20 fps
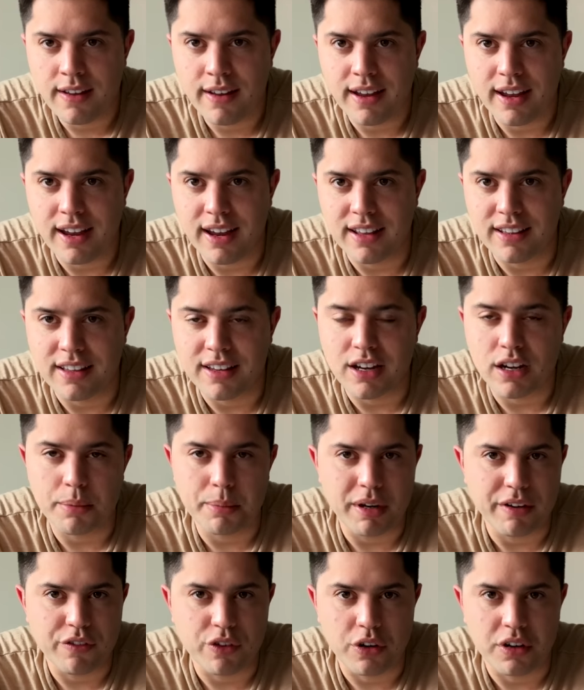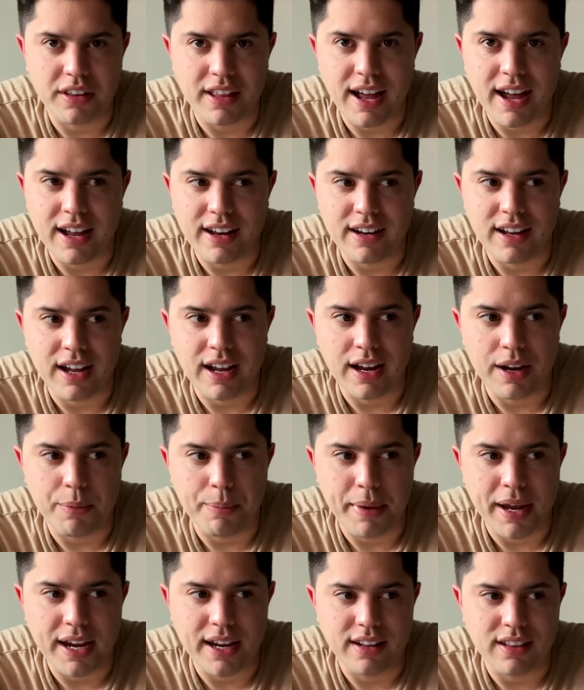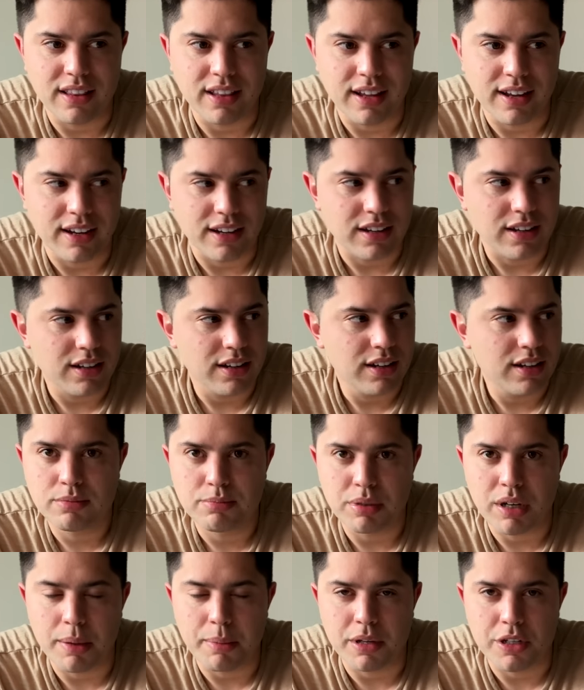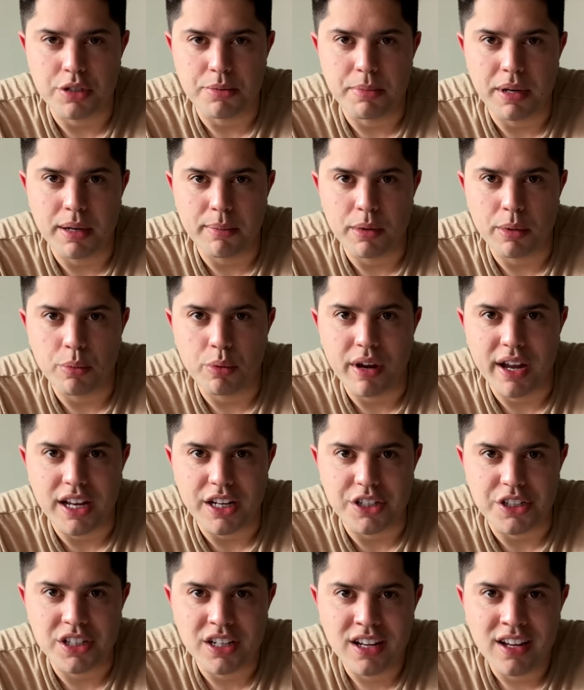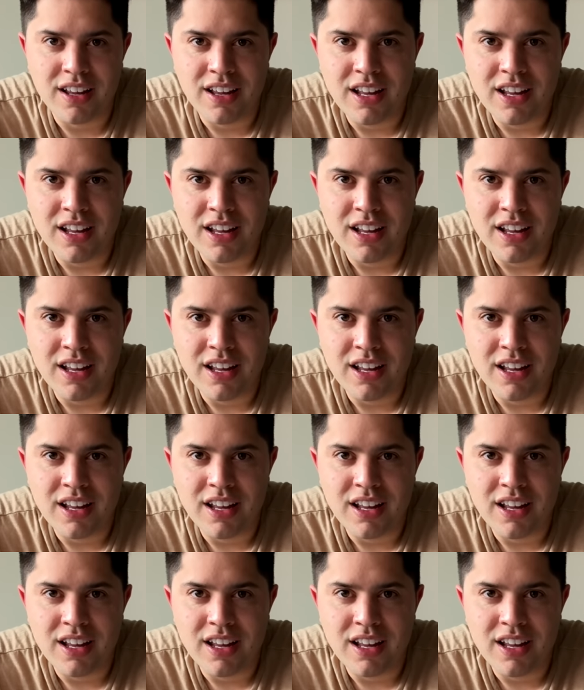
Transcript: and the year before that I made like pretty much minimum wage.